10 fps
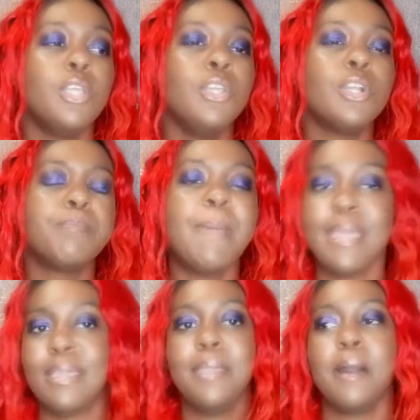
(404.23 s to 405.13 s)
you're
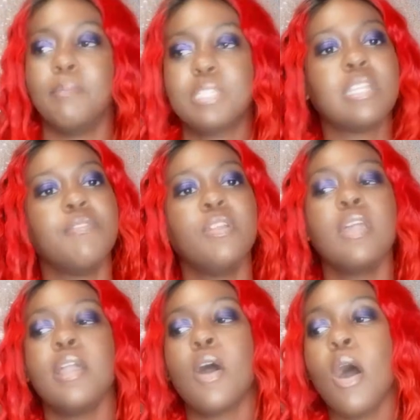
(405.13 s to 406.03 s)
picking up stuff. You're
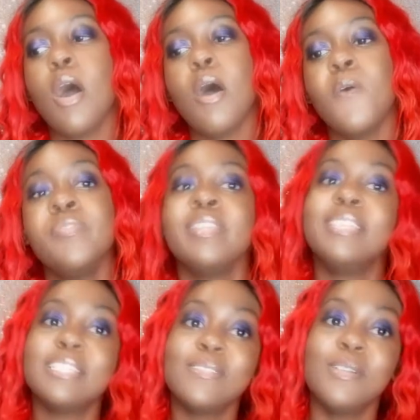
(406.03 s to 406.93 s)
like, oh,
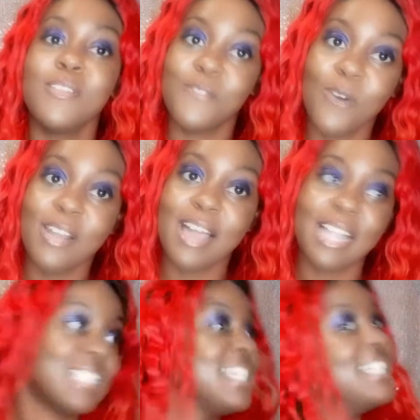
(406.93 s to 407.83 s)
this is only $4.